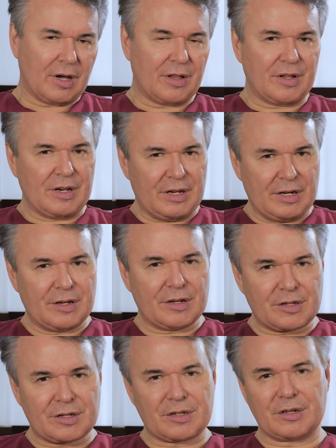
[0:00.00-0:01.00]
The need
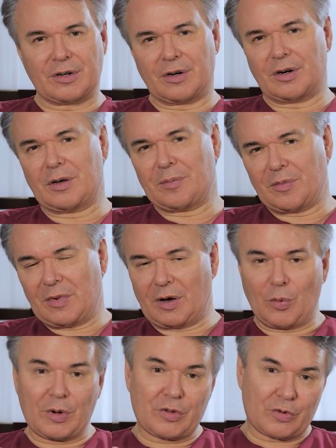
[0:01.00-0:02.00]
is
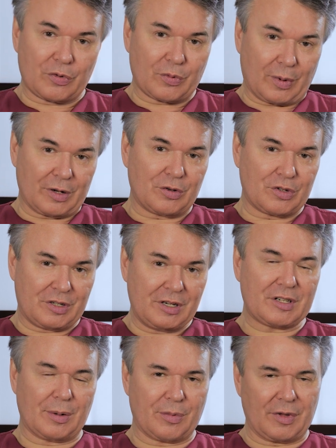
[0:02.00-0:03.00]
we try to see
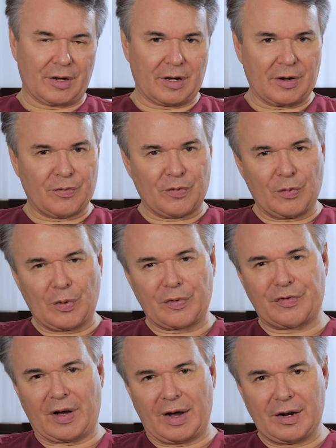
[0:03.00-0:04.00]
something. If we are
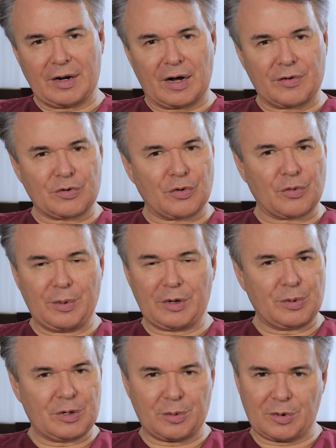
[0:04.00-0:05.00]
fine after 3
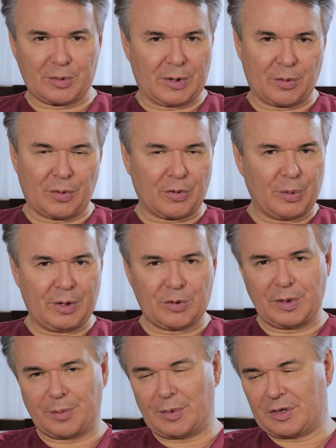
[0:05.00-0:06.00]
treatments, we end with 3
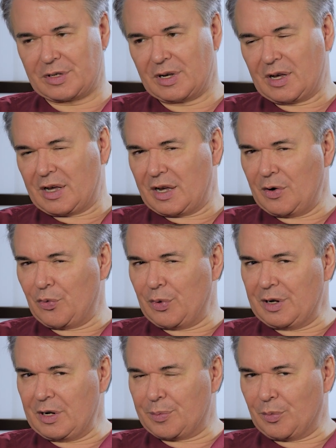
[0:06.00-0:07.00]
treatments. If we
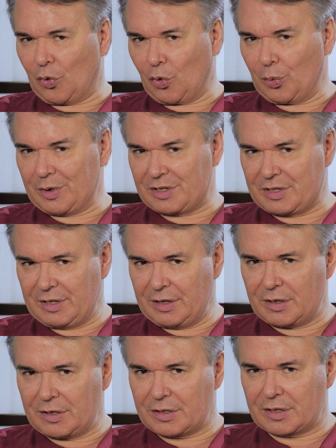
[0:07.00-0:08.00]
need more, we see
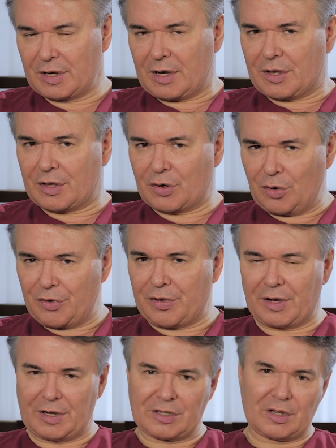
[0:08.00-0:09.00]
this. The good
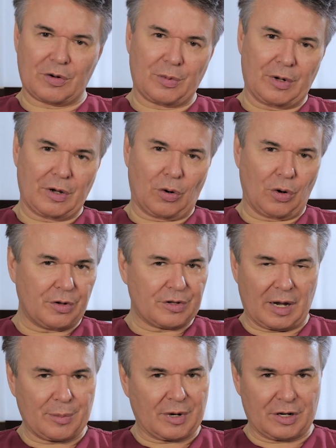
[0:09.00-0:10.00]
thing is that we all the
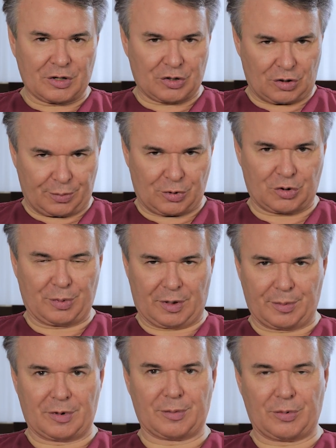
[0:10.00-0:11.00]
time can stop a
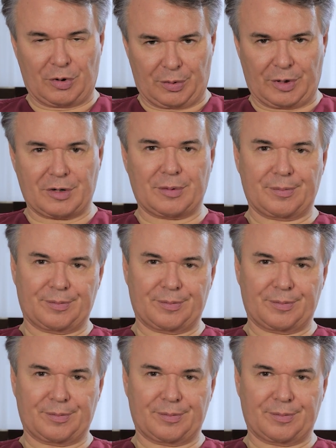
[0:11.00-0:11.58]
treatment period.